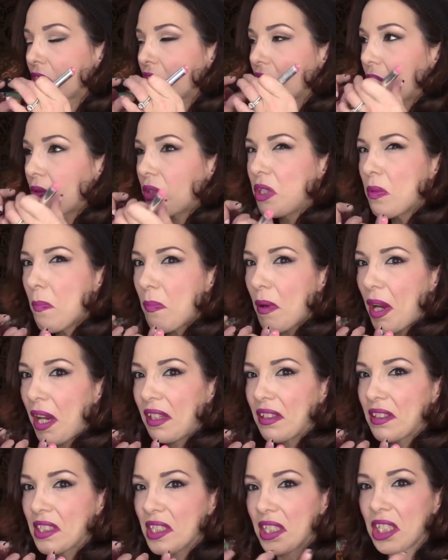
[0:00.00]
you know, when you
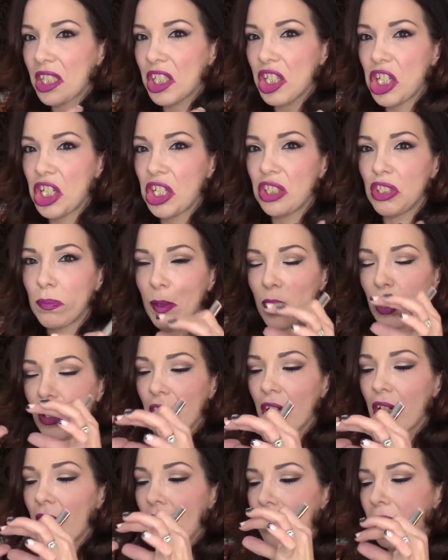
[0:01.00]
bite into like a
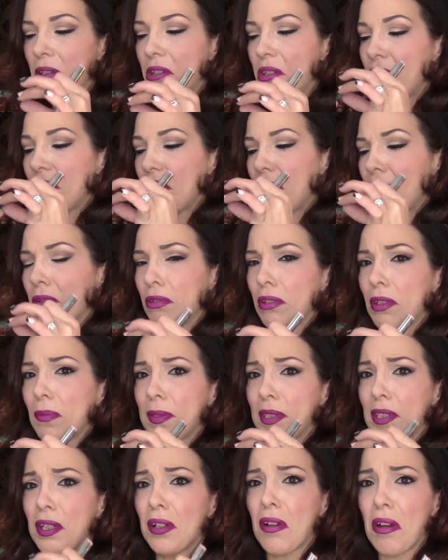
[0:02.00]
cheeseburger and then you see your
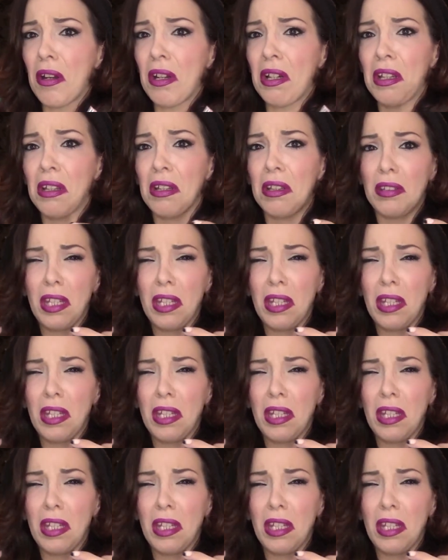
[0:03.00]
lipstick on it,